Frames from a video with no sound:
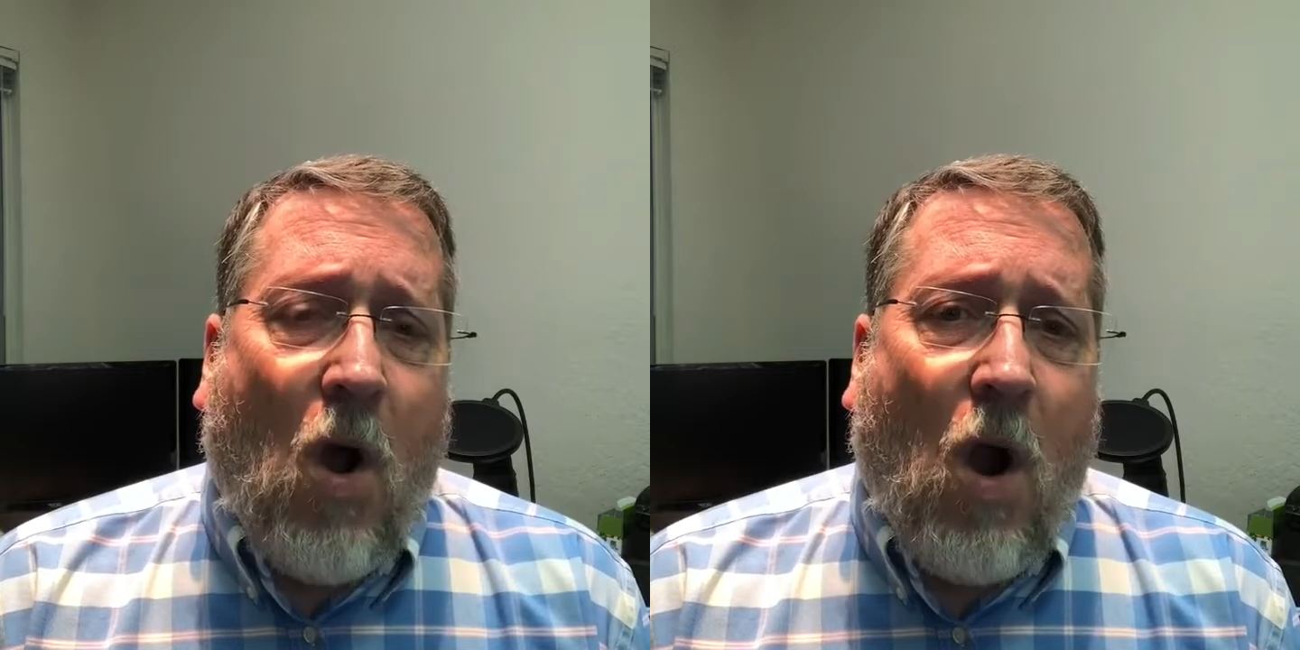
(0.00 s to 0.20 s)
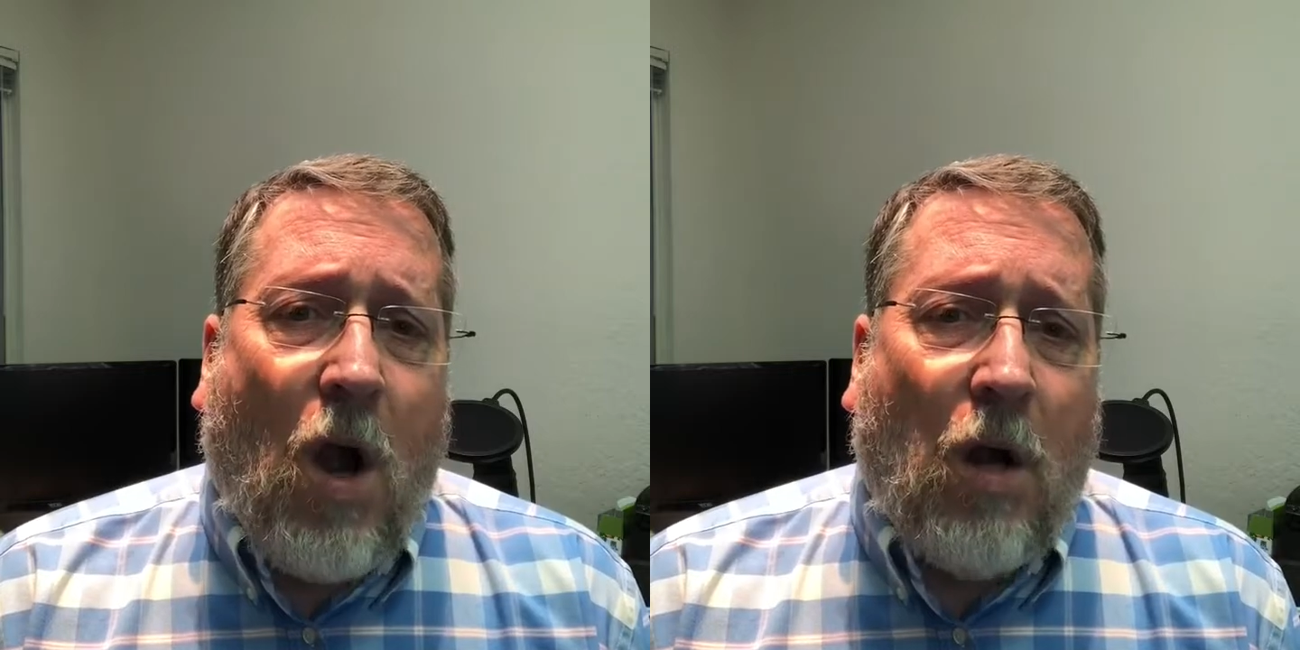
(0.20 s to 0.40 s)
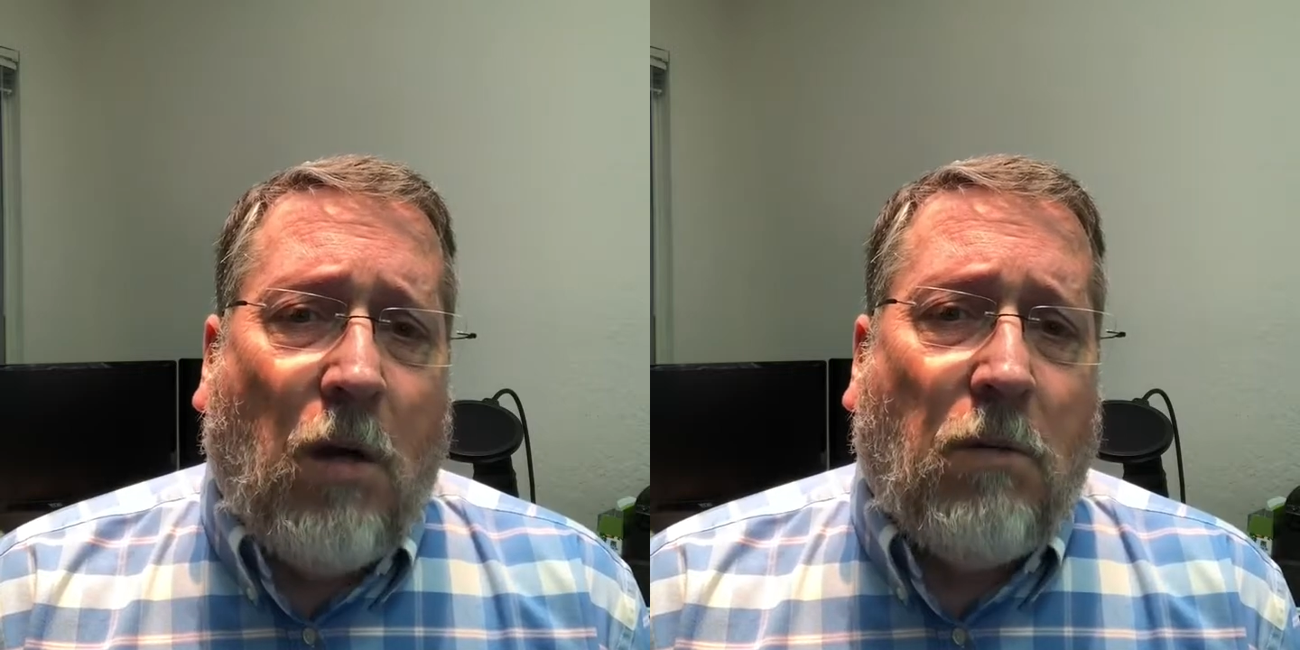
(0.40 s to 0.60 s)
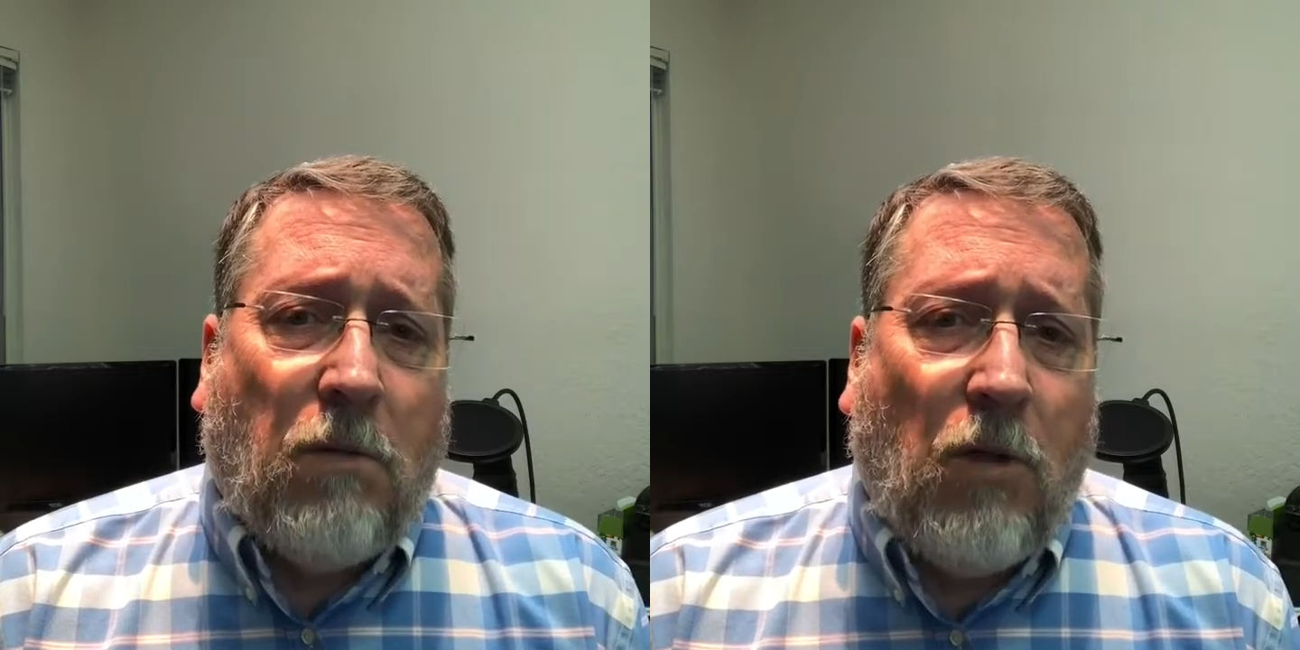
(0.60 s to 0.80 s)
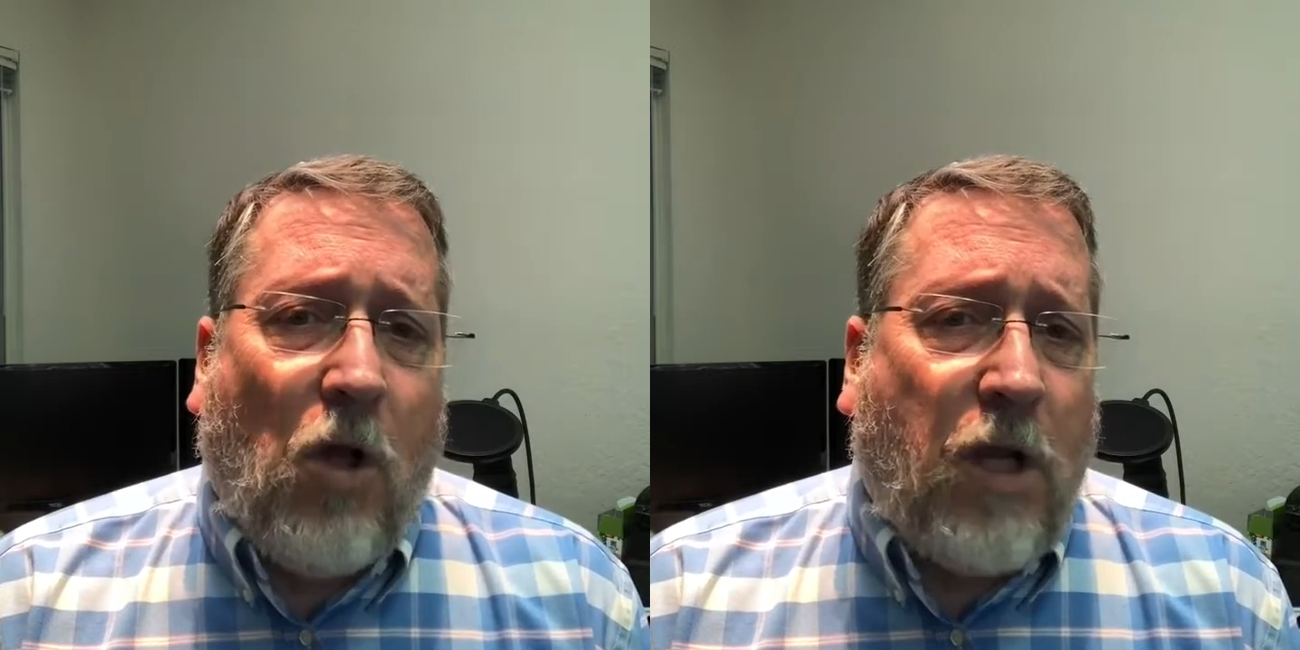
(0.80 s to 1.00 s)
are
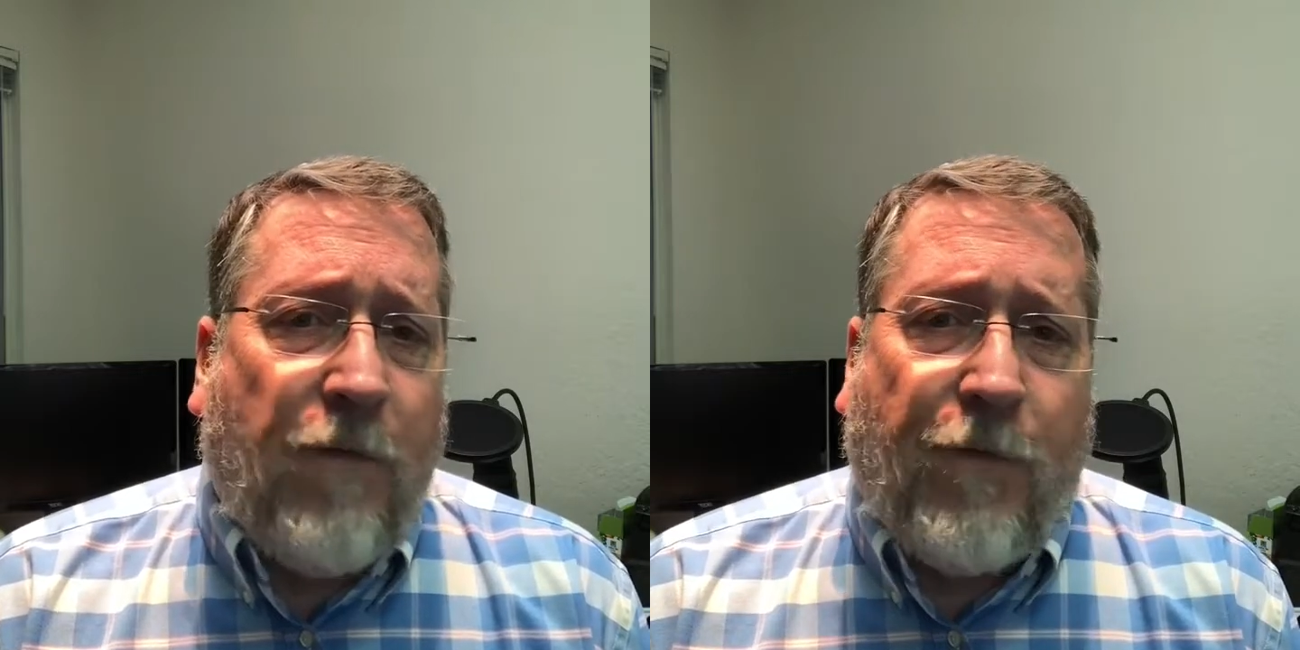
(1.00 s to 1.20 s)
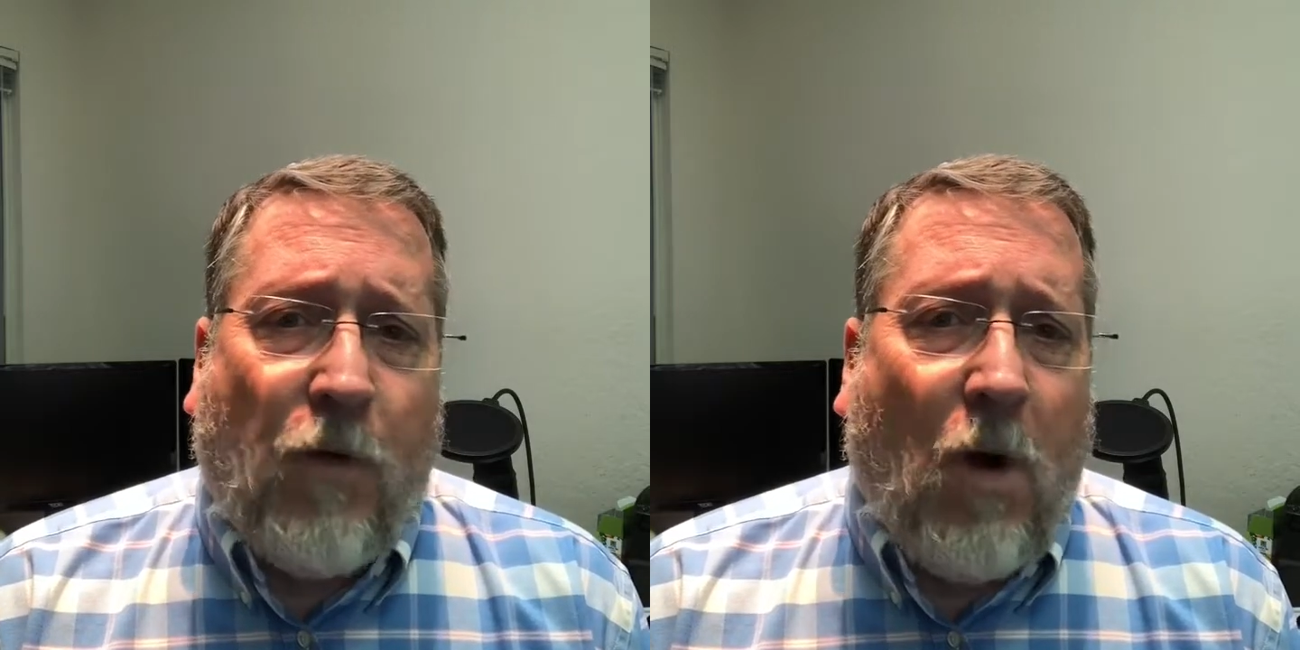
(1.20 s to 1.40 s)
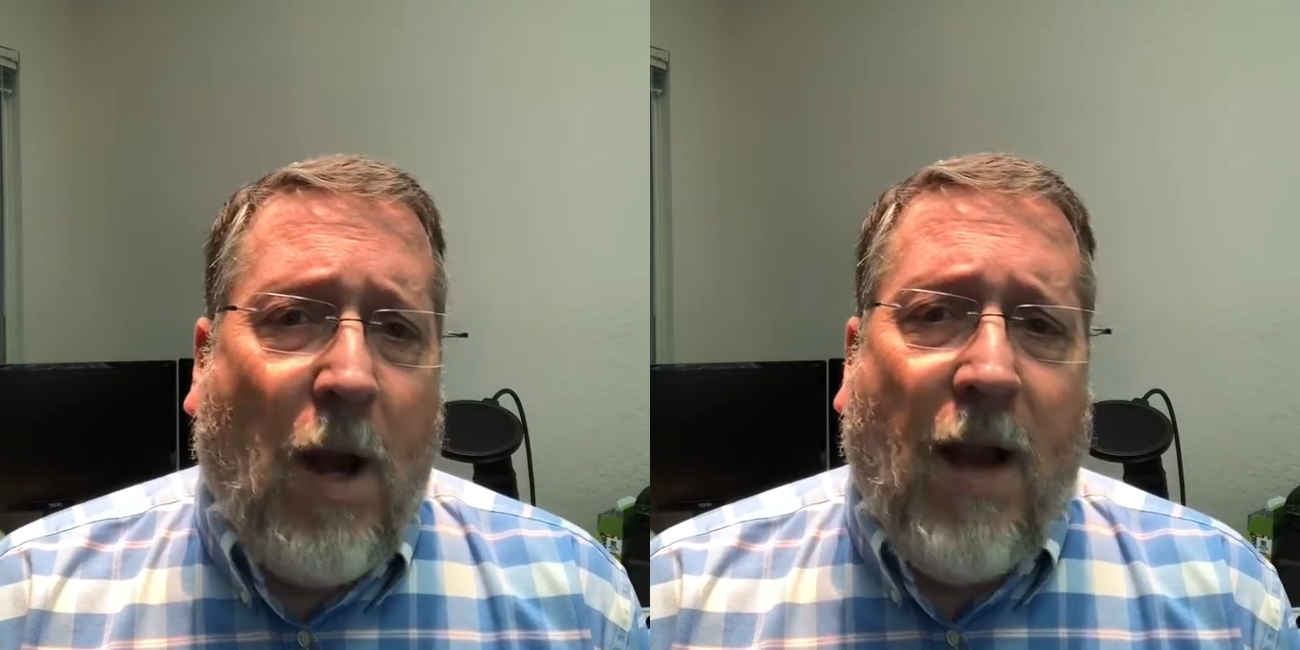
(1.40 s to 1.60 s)
looking for